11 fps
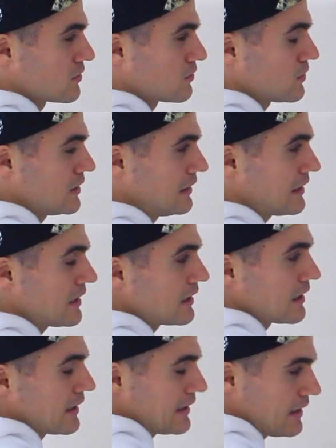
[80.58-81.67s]

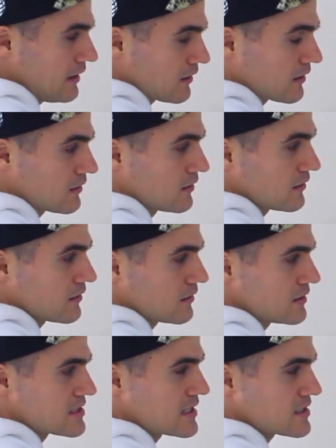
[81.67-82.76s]
really, here,
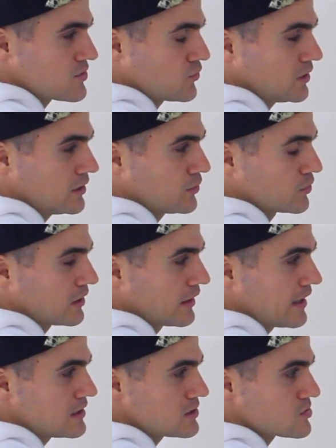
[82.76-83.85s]
this doesn't really
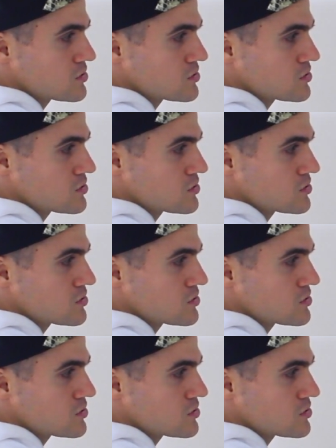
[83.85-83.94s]
relate